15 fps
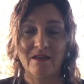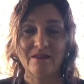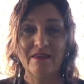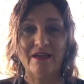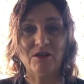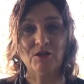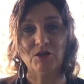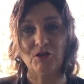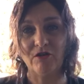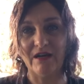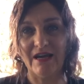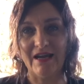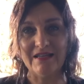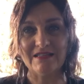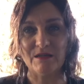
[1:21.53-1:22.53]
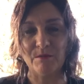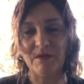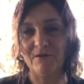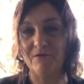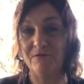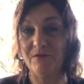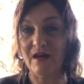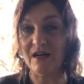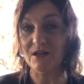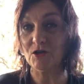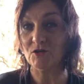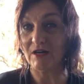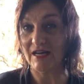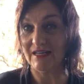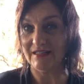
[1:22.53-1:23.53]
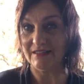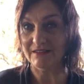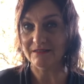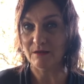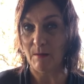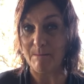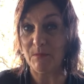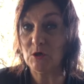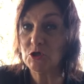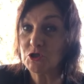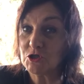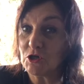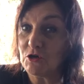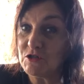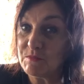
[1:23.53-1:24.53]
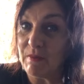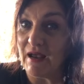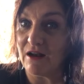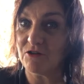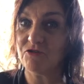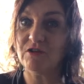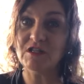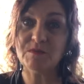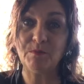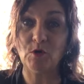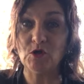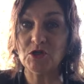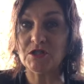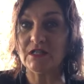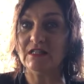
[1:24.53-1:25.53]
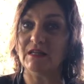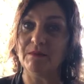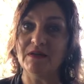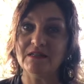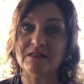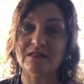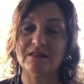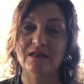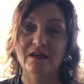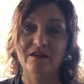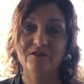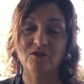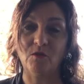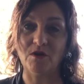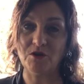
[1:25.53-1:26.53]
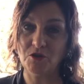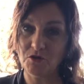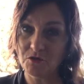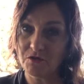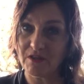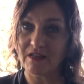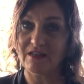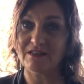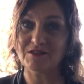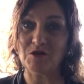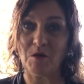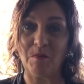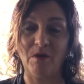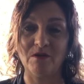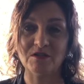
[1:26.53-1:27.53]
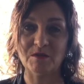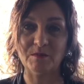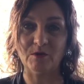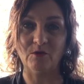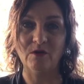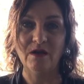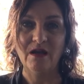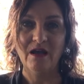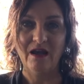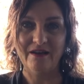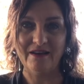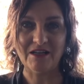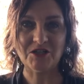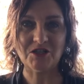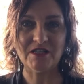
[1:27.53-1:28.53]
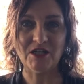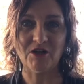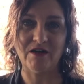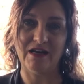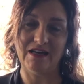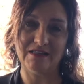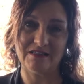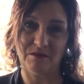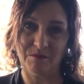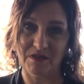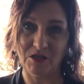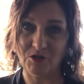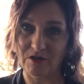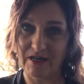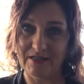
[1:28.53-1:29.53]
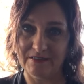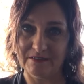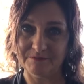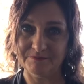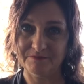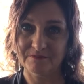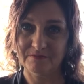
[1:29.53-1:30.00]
that could create something far greater, push those boundaries, push the limits to what you think is not possible and actually create something greater?